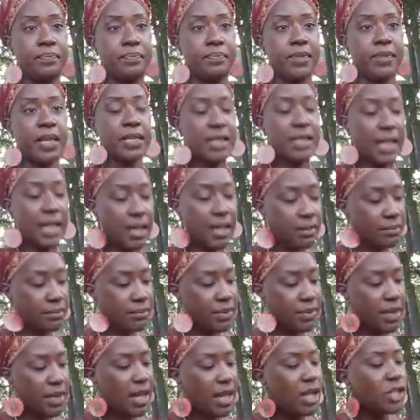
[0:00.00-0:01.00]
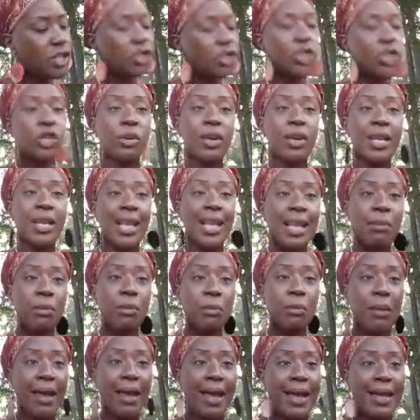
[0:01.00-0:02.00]
Islam? So you're in labor
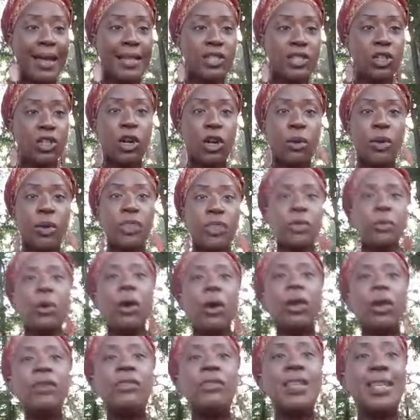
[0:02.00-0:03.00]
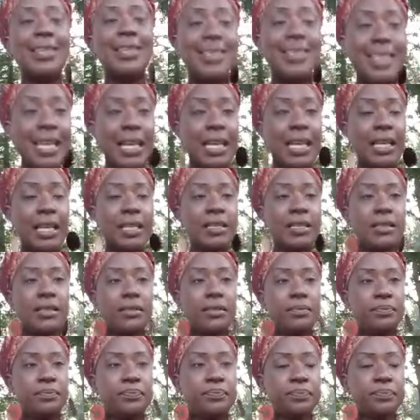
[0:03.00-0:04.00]
pains, you're going through all of these things.
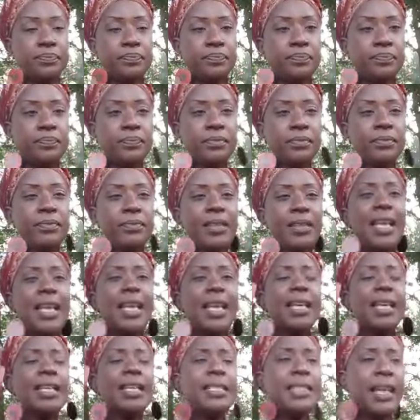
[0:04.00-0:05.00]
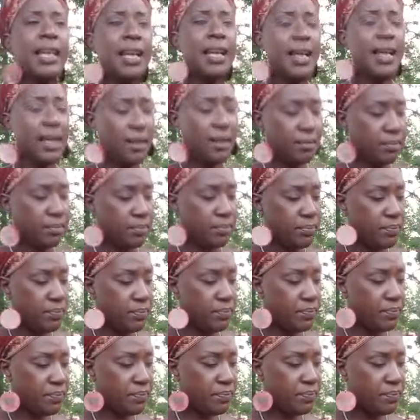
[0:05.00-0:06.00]
And um,
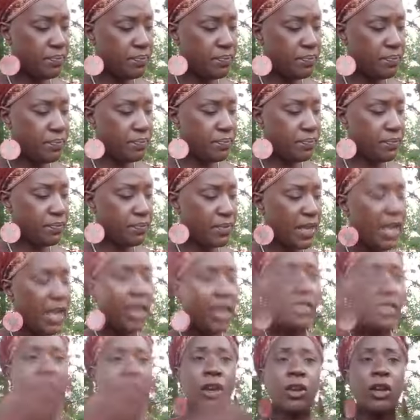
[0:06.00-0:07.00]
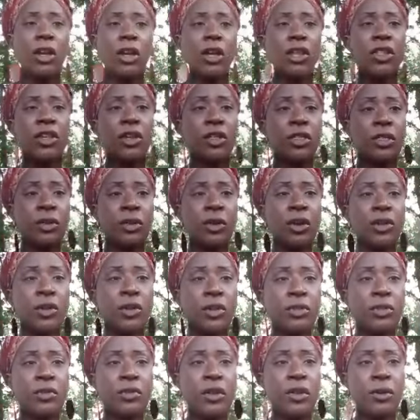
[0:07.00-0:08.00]
they're they're under
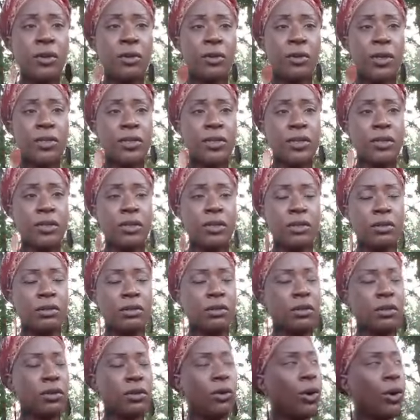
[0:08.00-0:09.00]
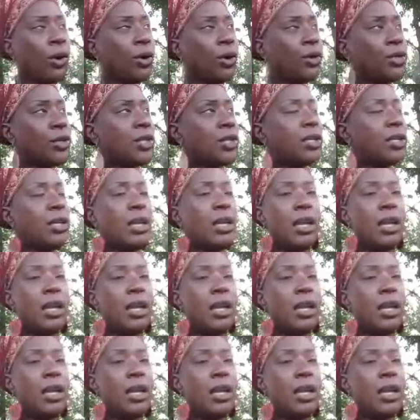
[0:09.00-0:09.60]
threat coercion